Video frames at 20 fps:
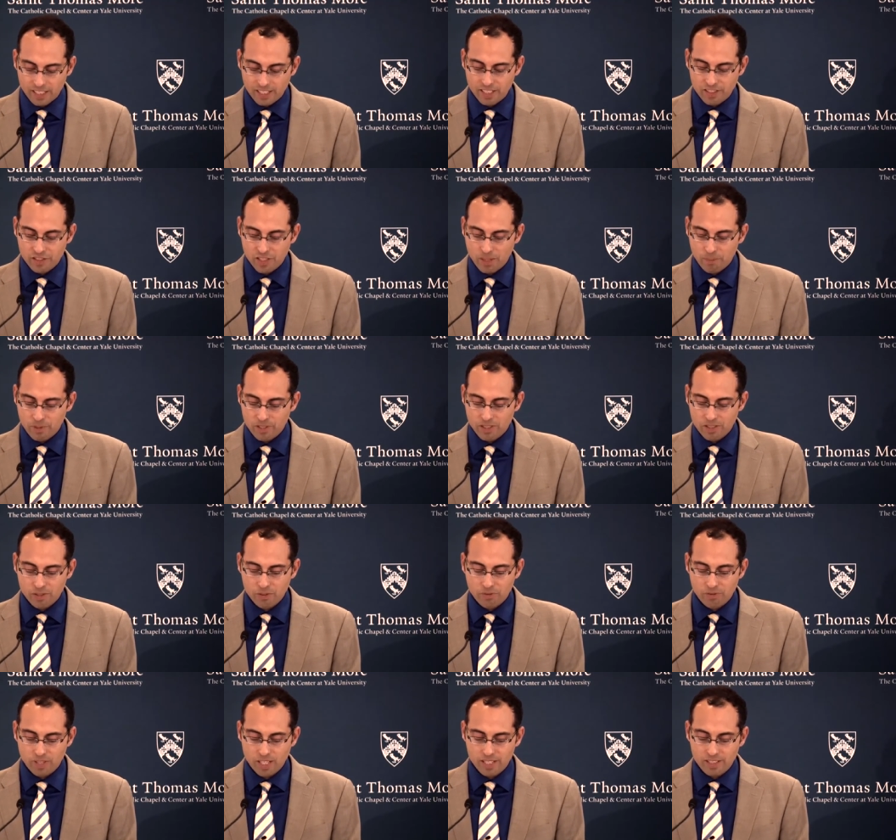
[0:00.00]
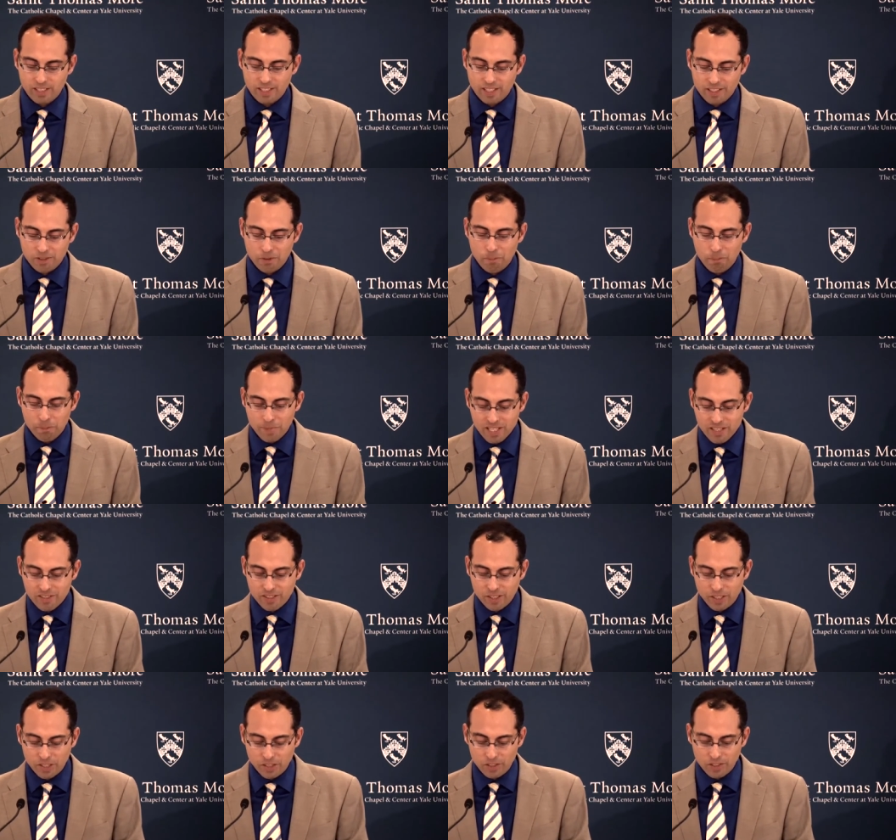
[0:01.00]
Yet Jameson's phrasing is
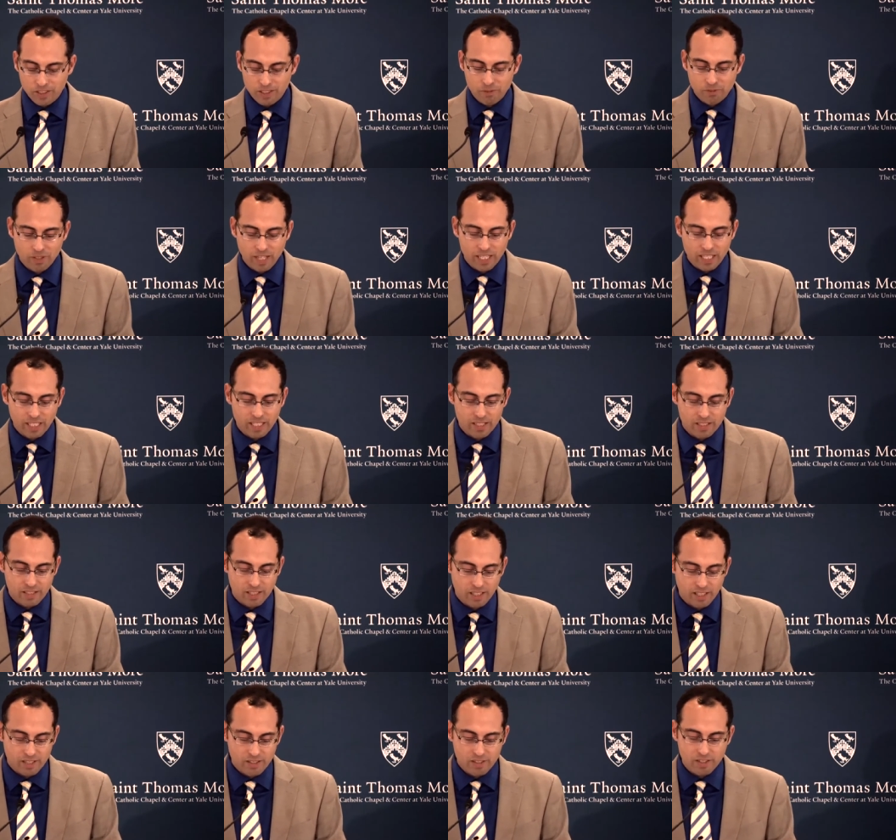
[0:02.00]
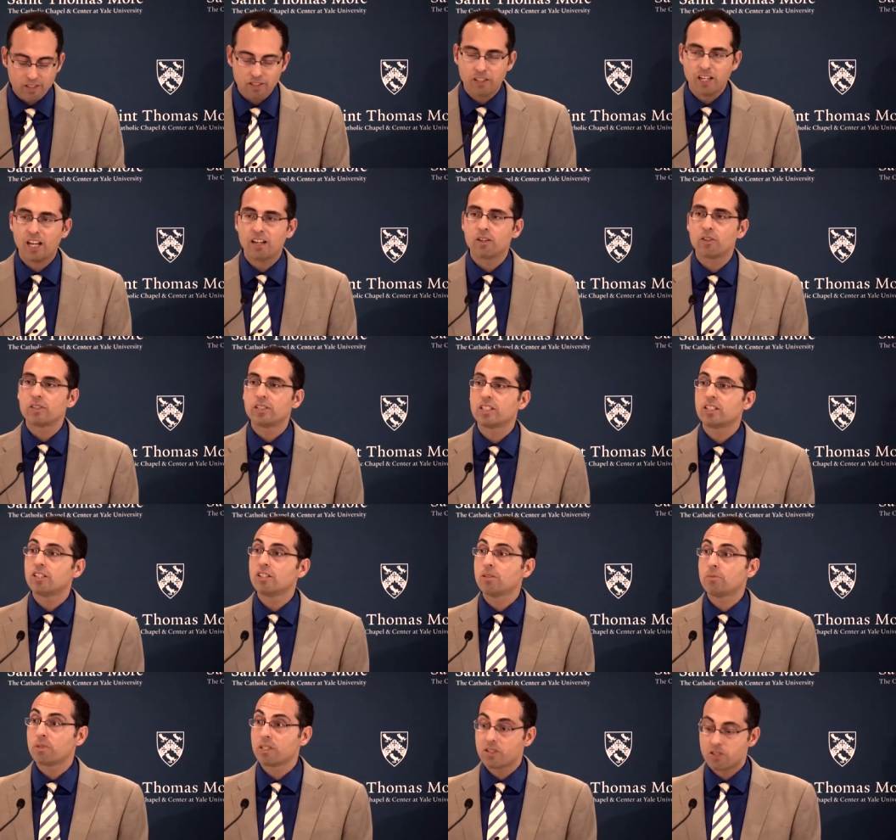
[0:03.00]
mystical, inviting us to consider not only
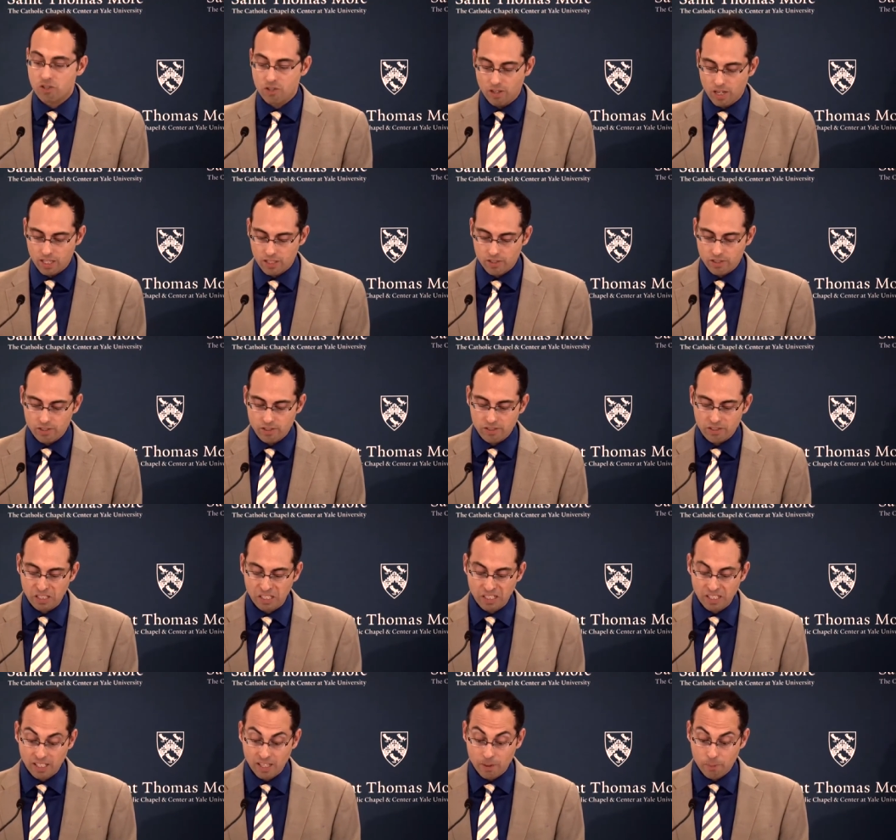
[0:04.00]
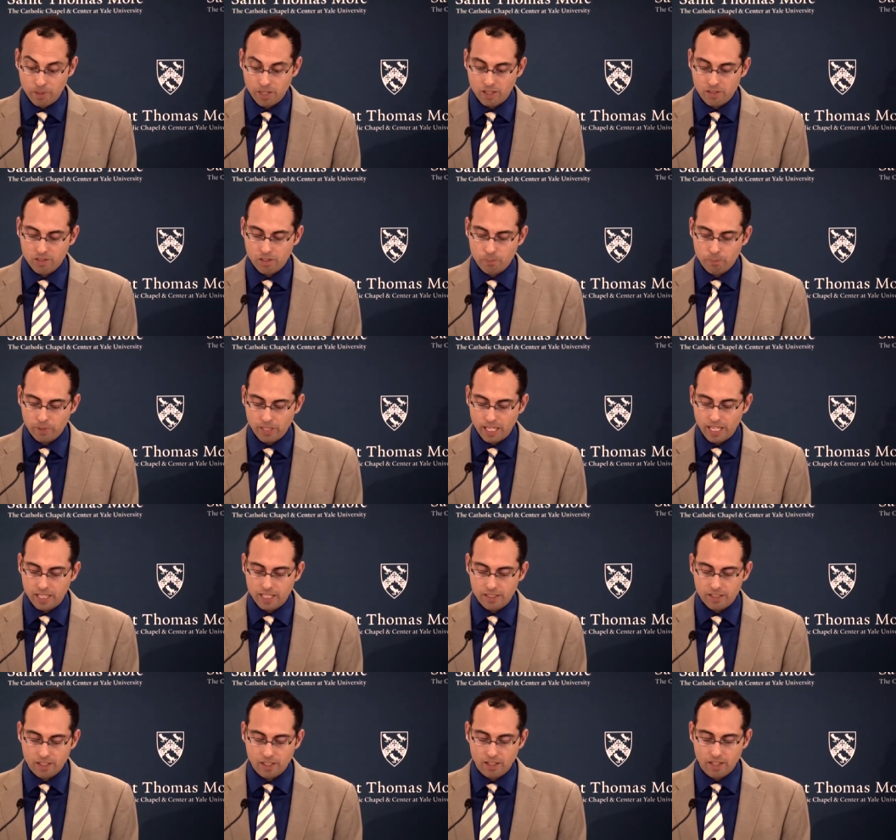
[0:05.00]
human structures, but also
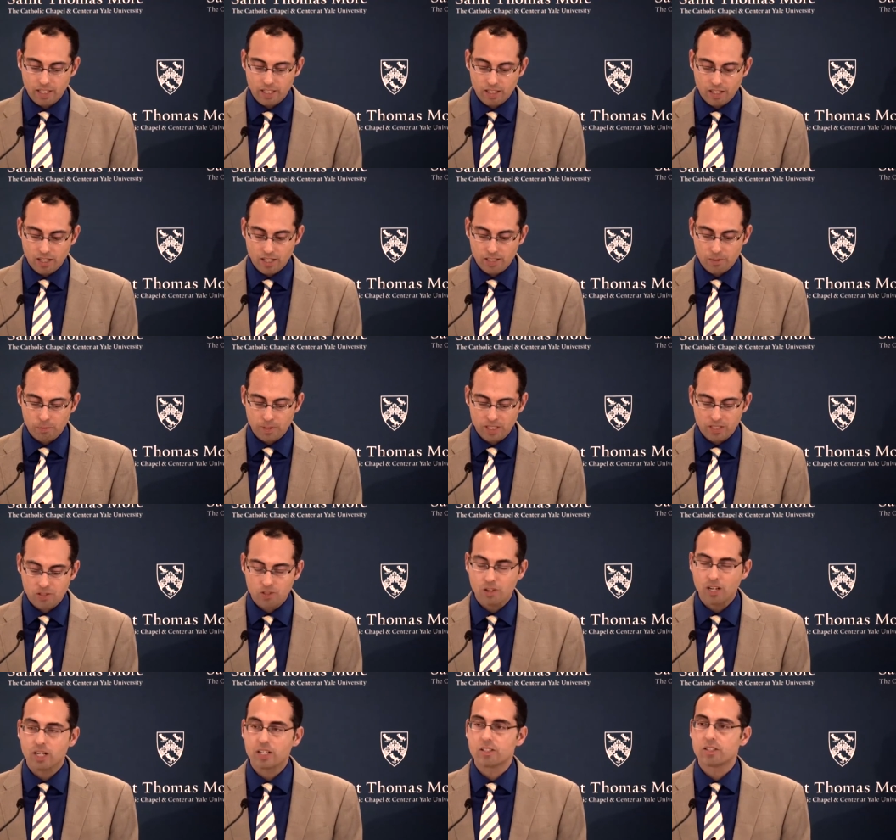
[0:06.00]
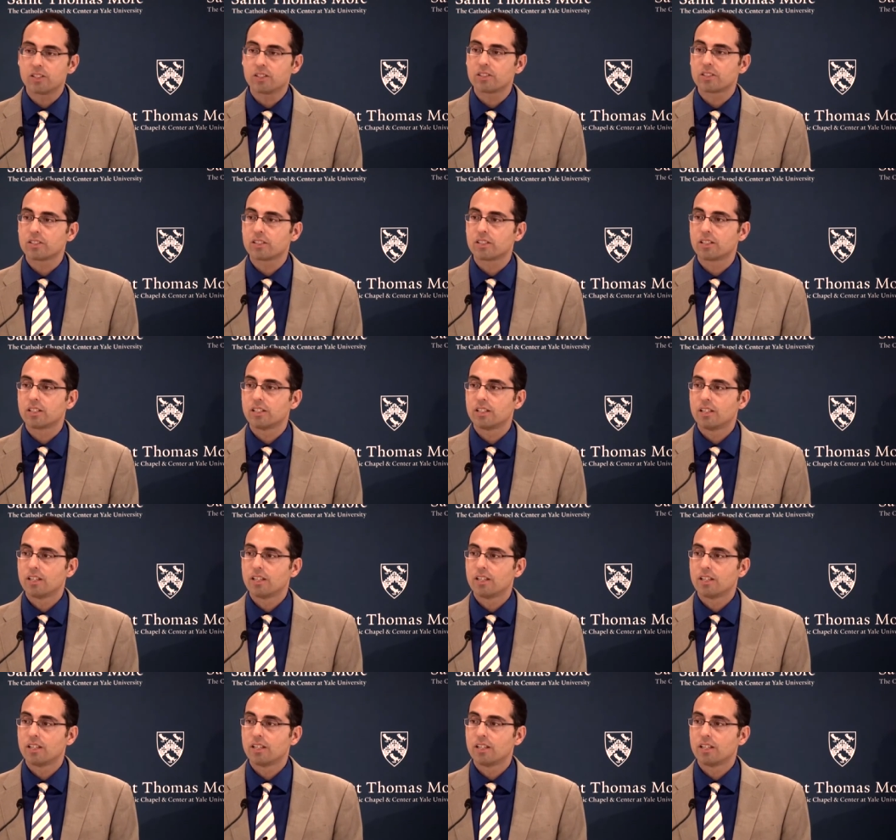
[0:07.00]
planetary cosmic structures,